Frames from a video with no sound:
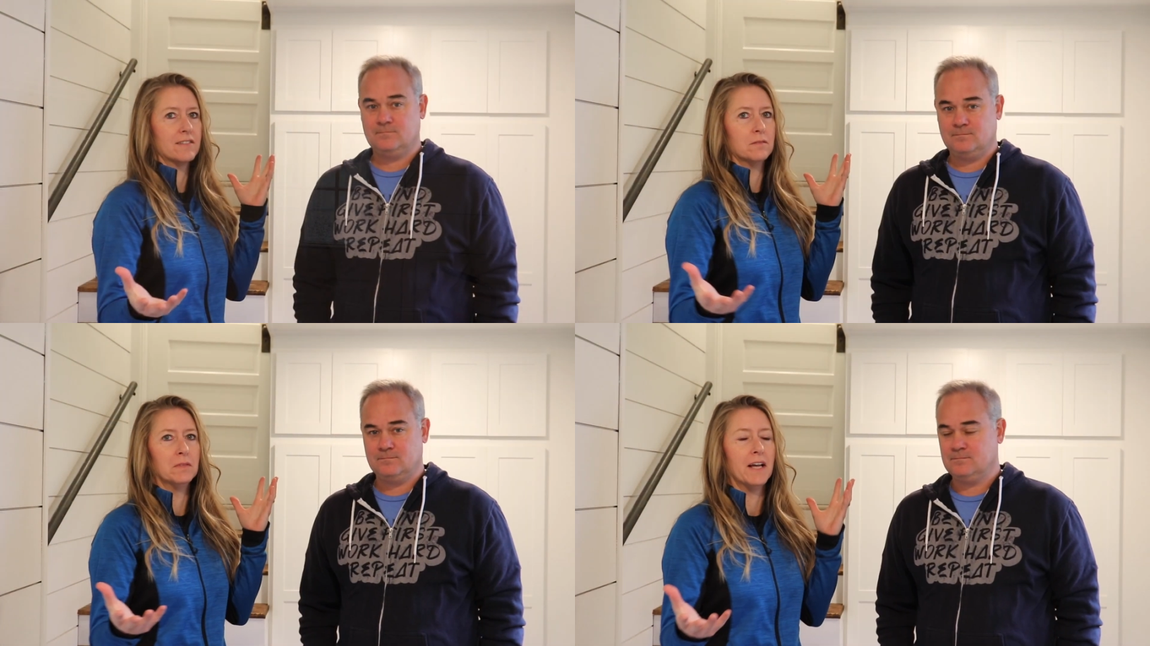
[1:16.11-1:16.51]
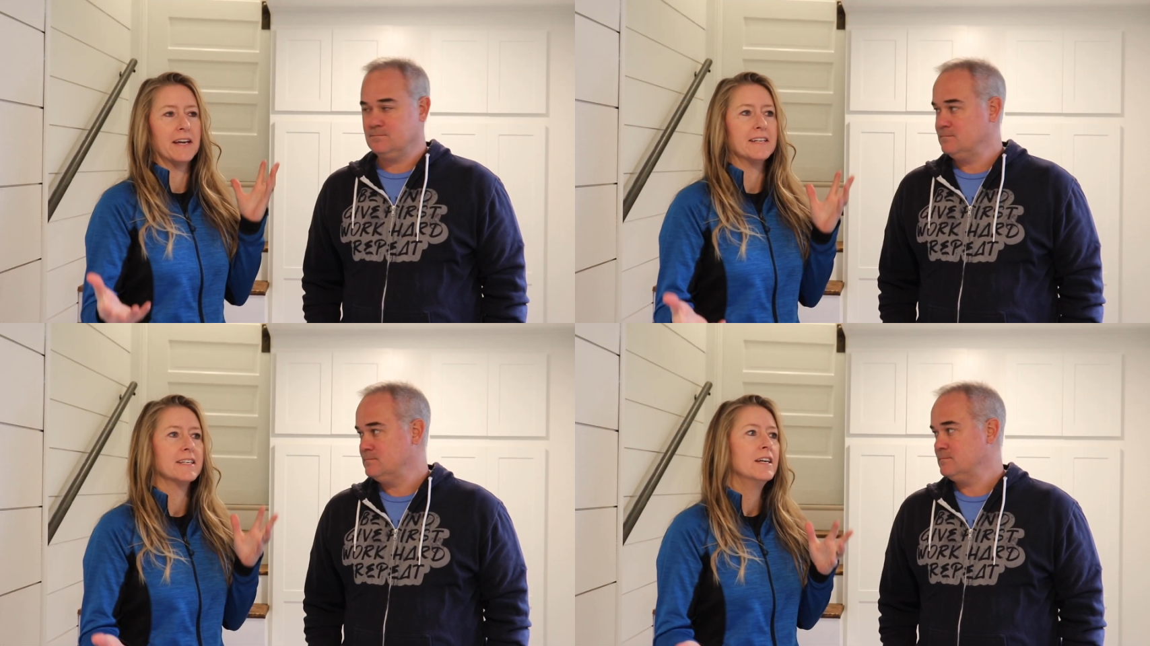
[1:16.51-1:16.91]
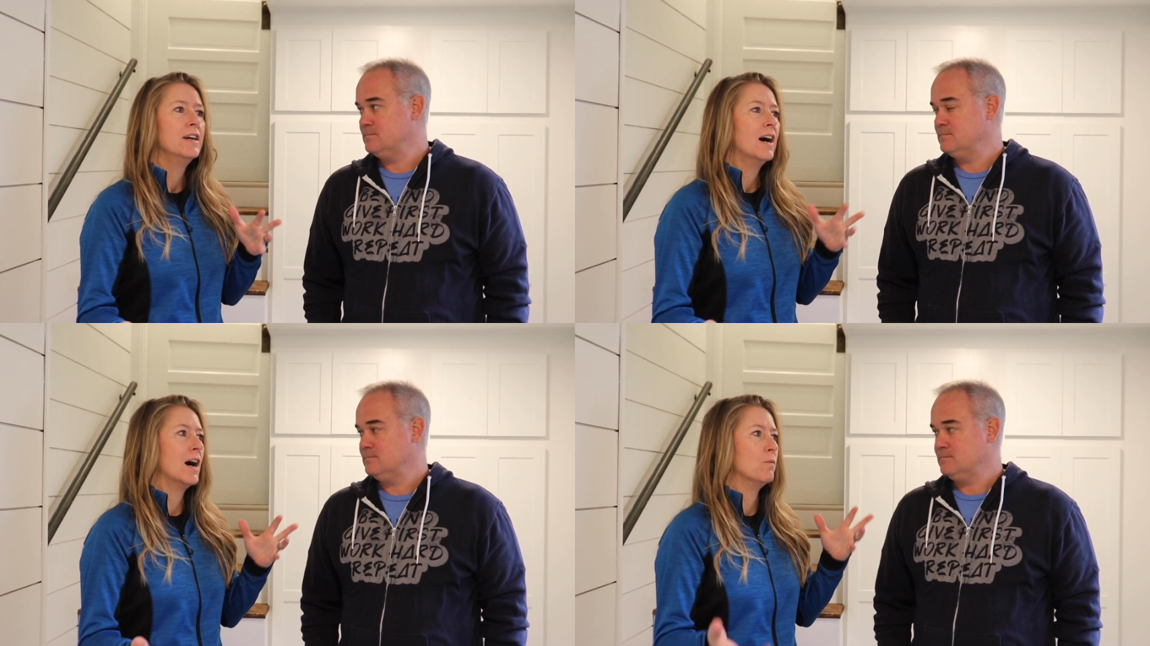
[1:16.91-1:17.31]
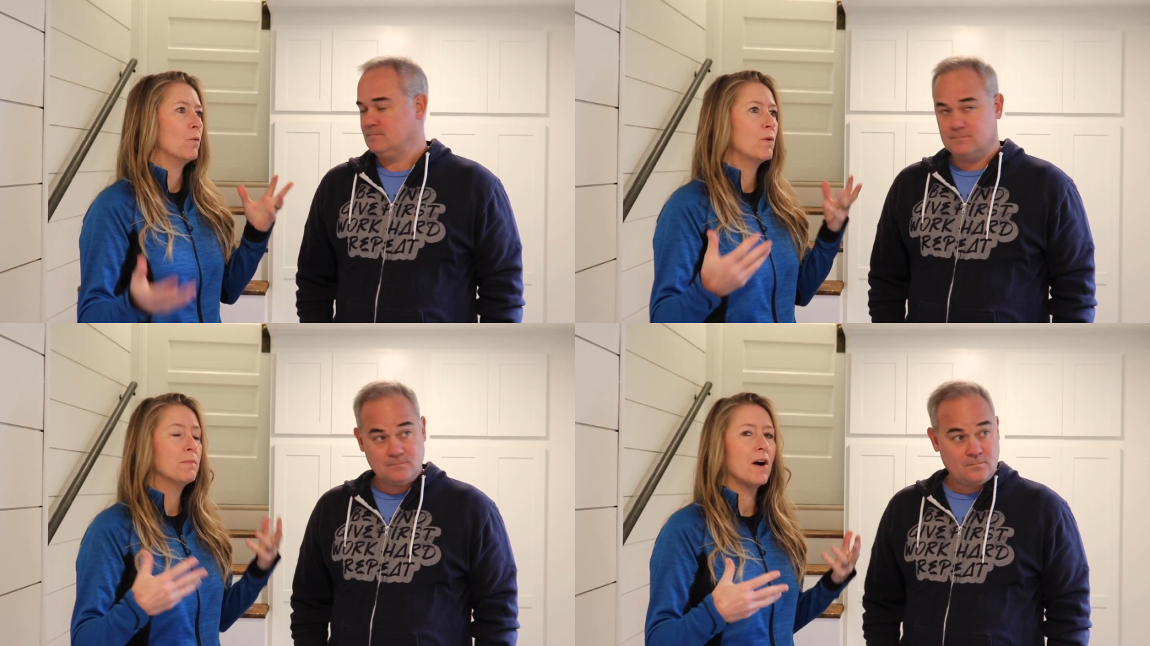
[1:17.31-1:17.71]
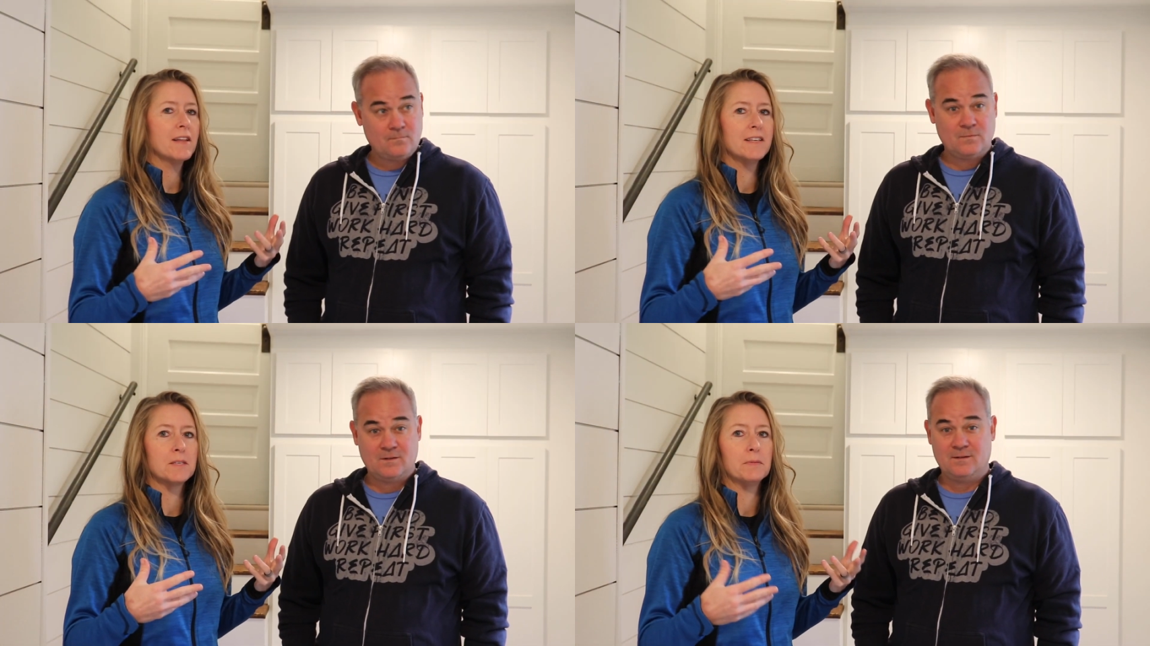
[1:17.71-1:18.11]
Speaker 1: some light. Um, when we
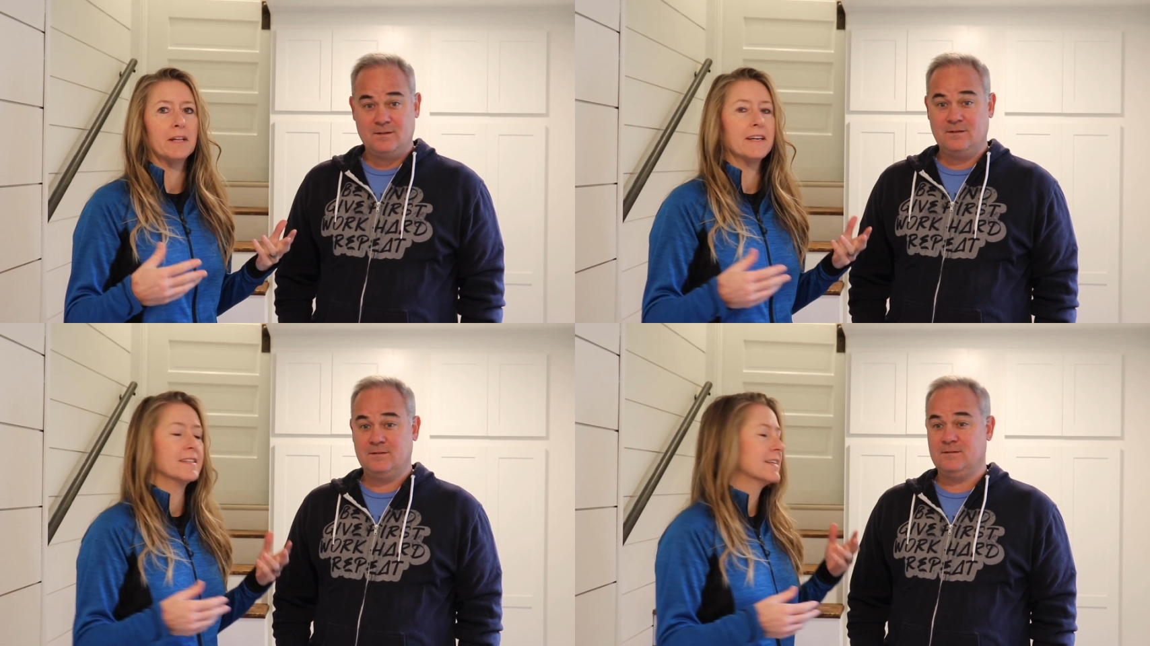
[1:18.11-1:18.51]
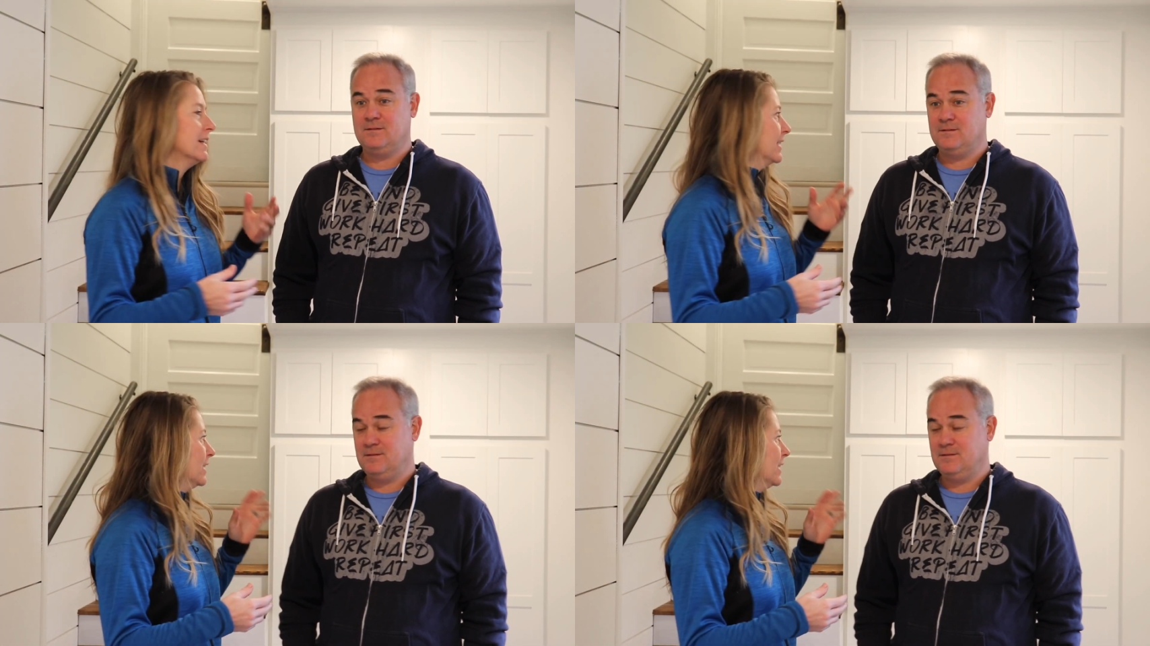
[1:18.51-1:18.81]
bought this place,